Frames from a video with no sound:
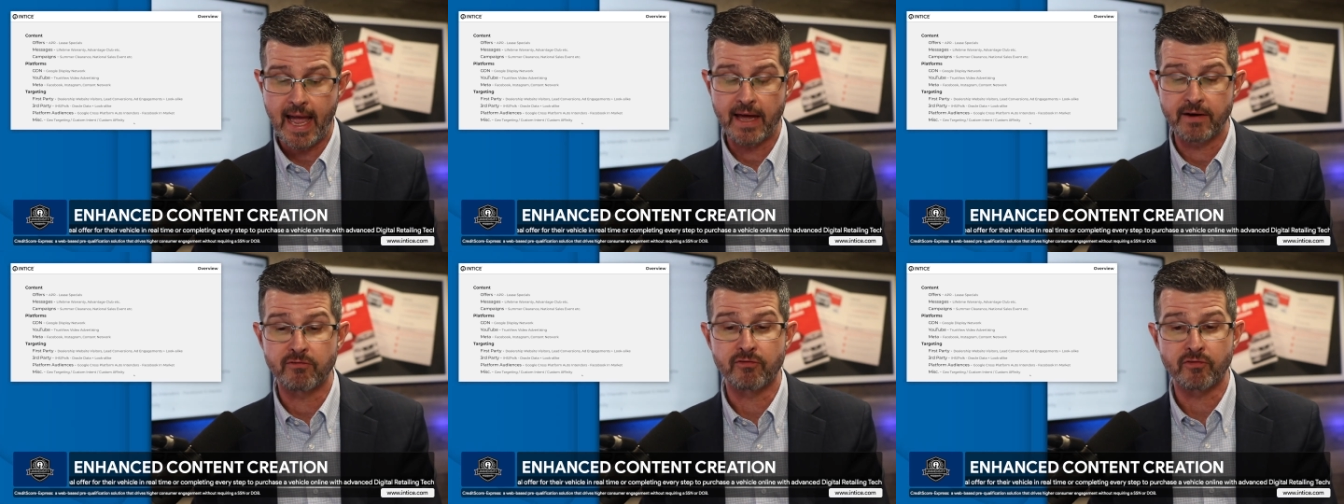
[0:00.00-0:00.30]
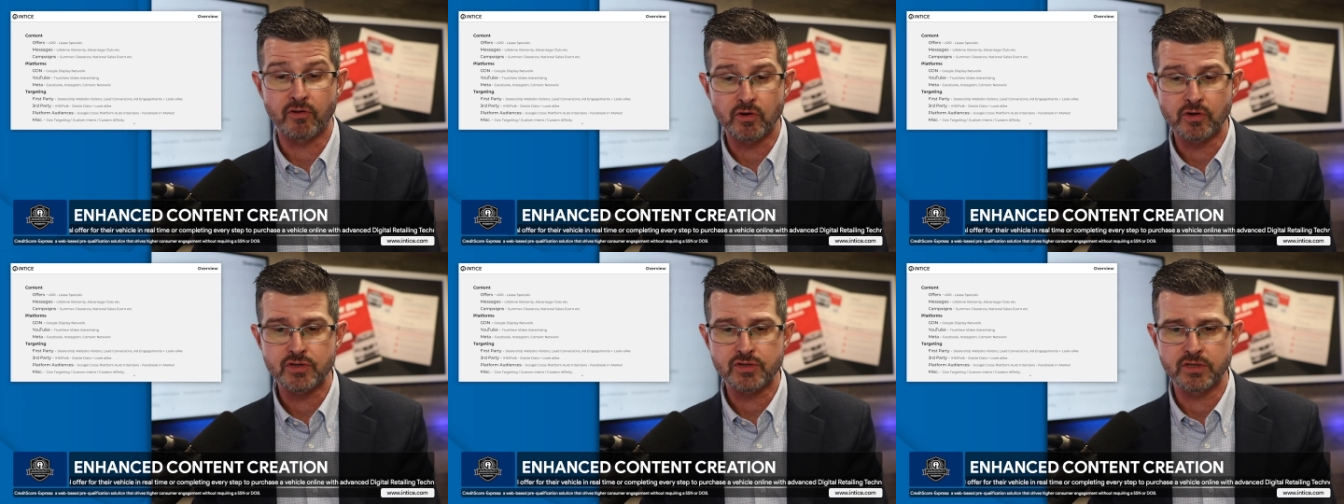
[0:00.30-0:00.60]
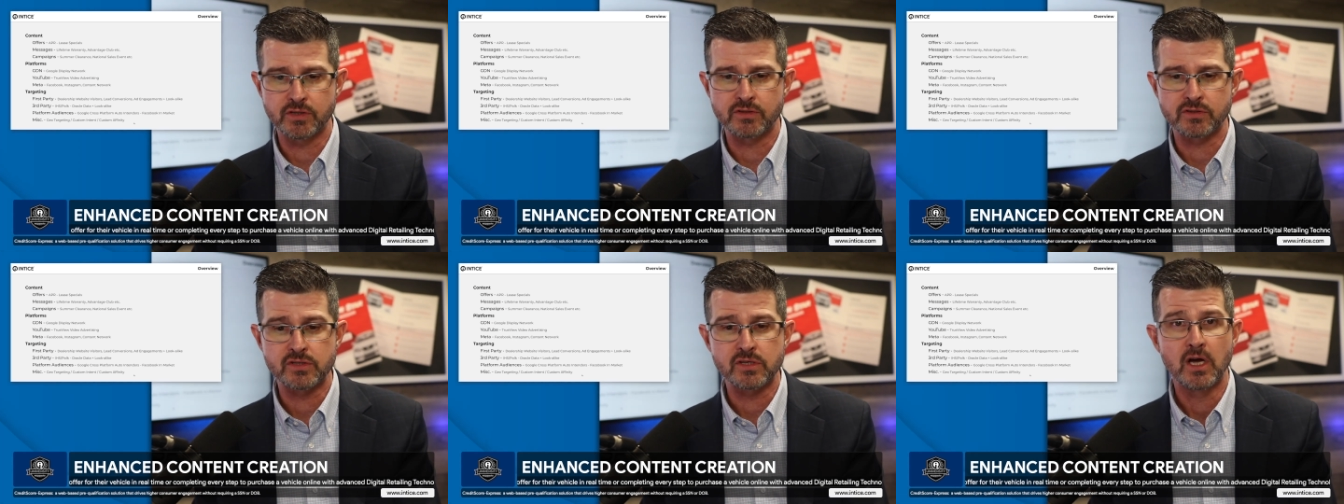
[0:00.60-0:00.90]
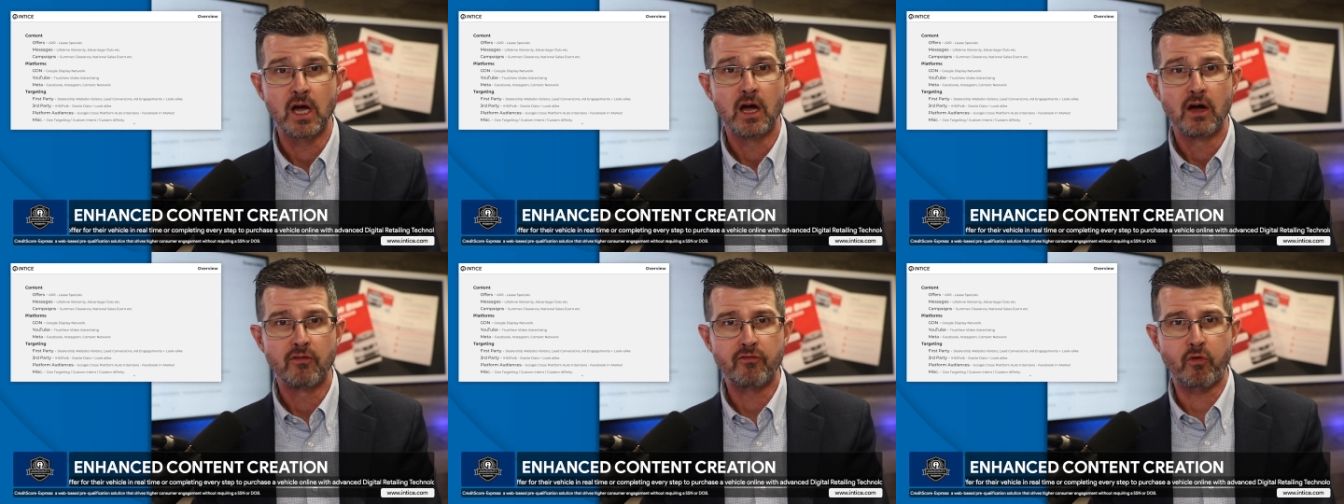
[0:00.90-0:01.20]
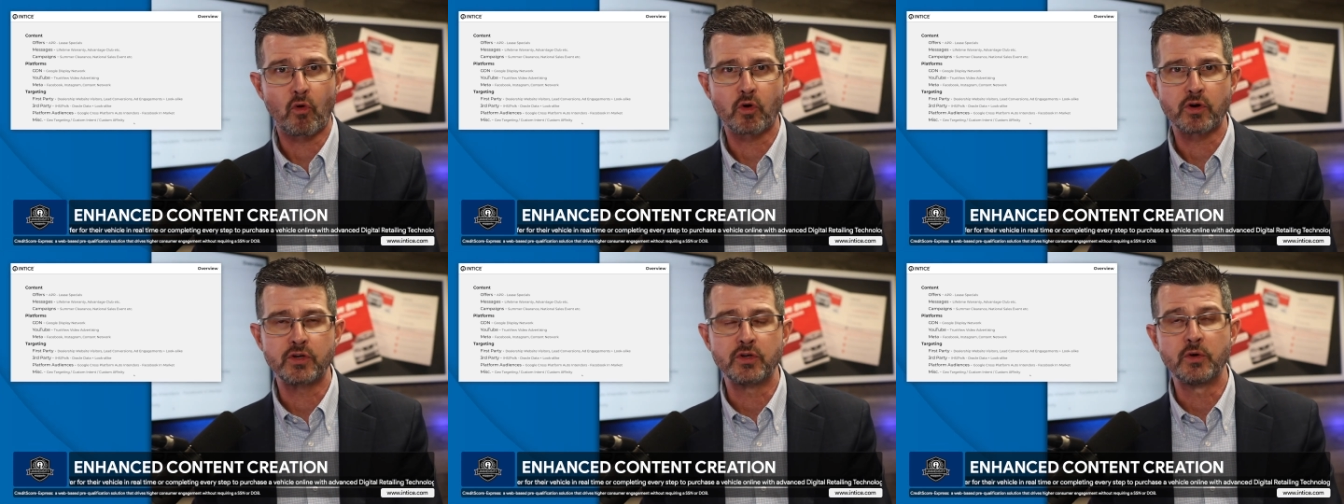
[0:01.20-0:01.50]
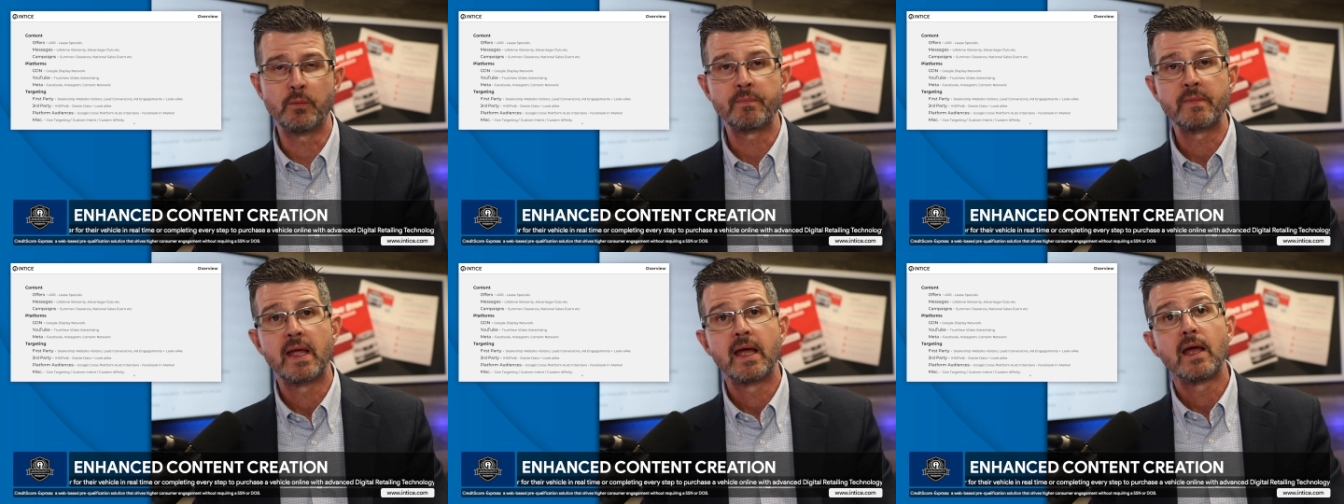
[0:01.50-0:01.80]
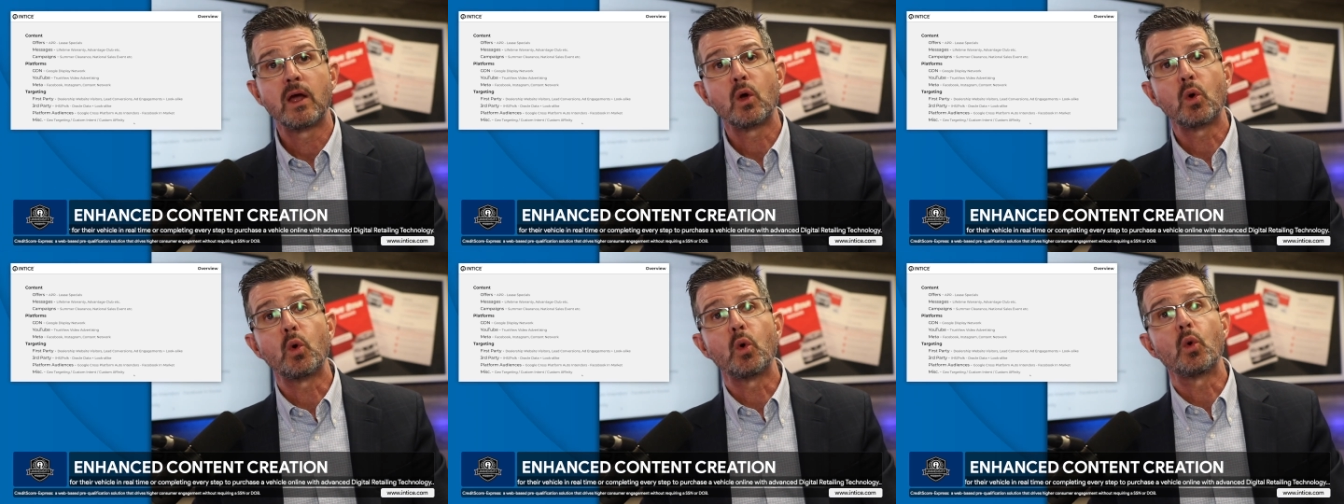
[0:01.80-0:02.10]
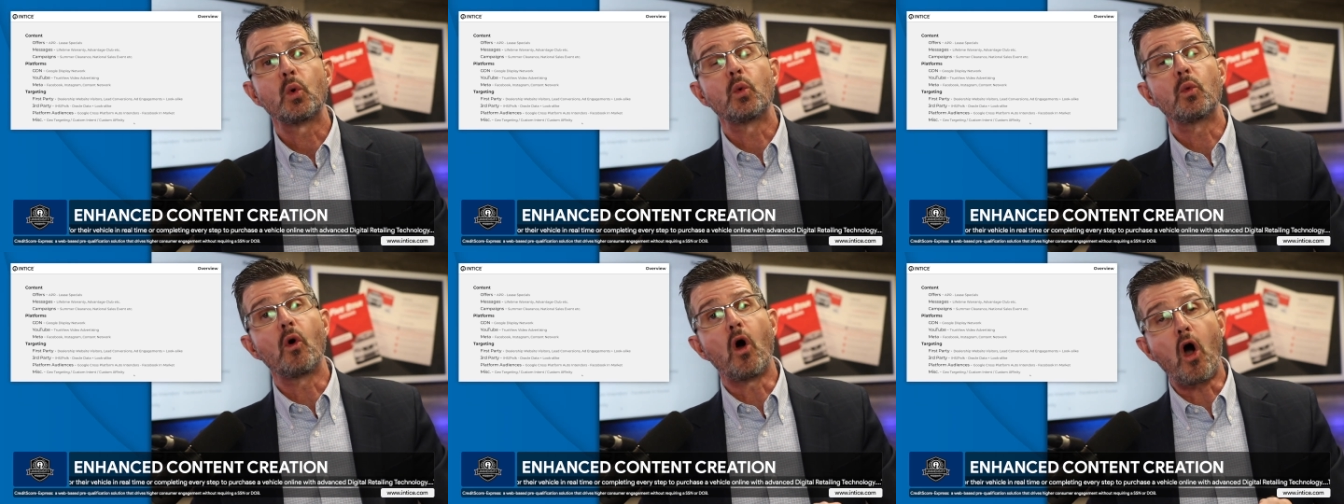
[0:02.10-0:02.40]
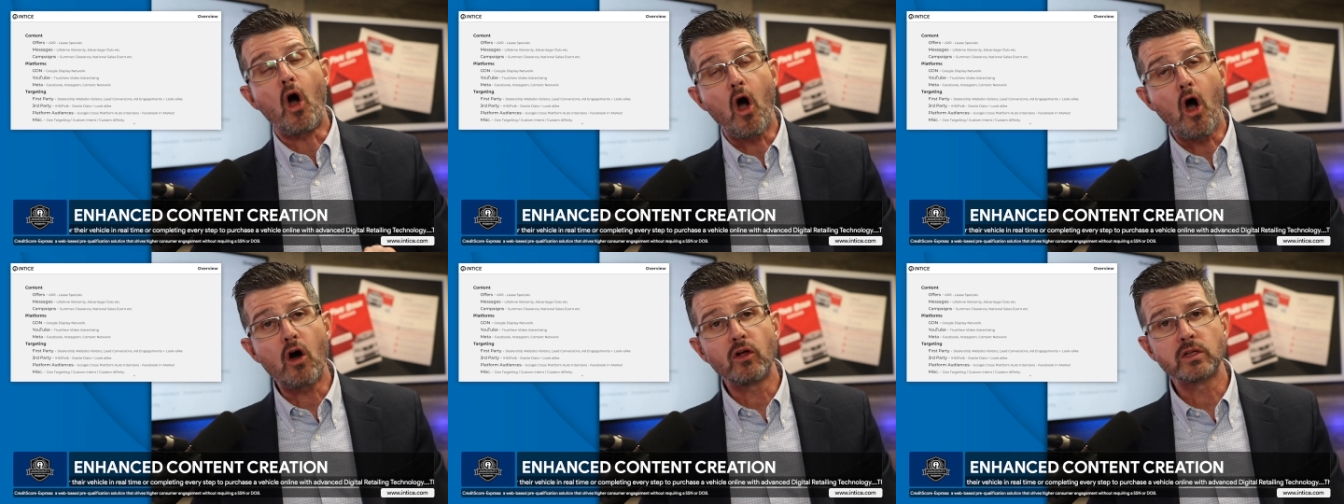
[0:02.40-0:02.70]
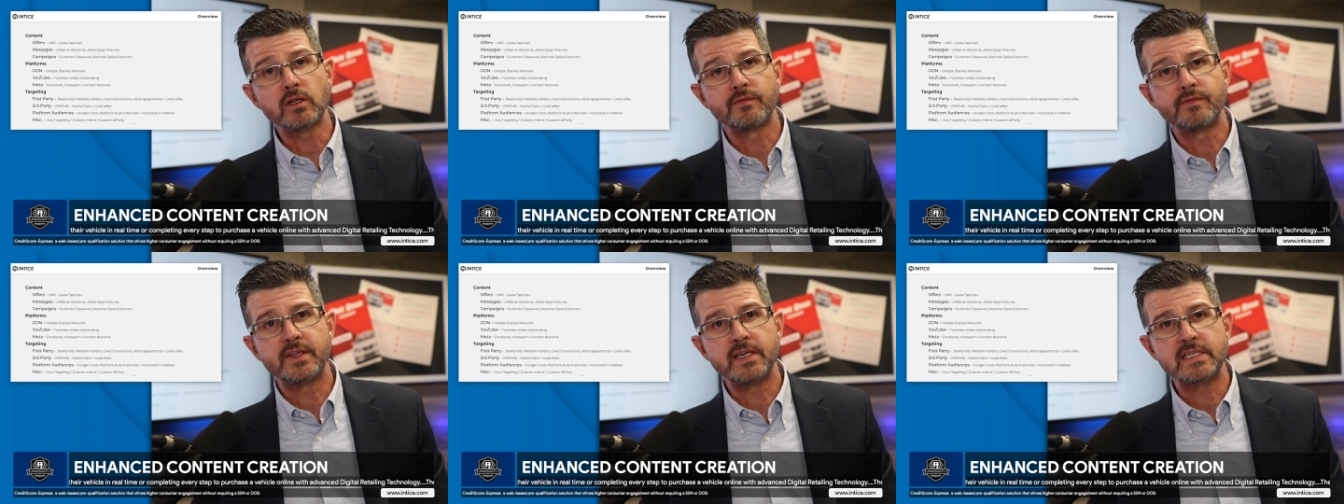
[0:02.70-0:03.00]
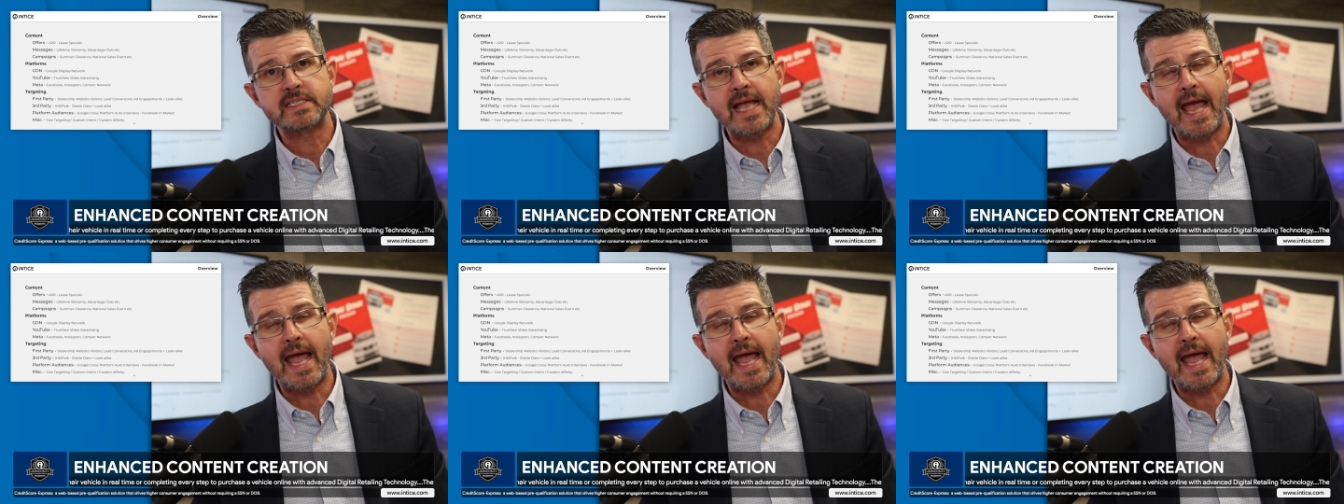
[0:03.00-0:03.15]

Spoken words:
versions for you. All of these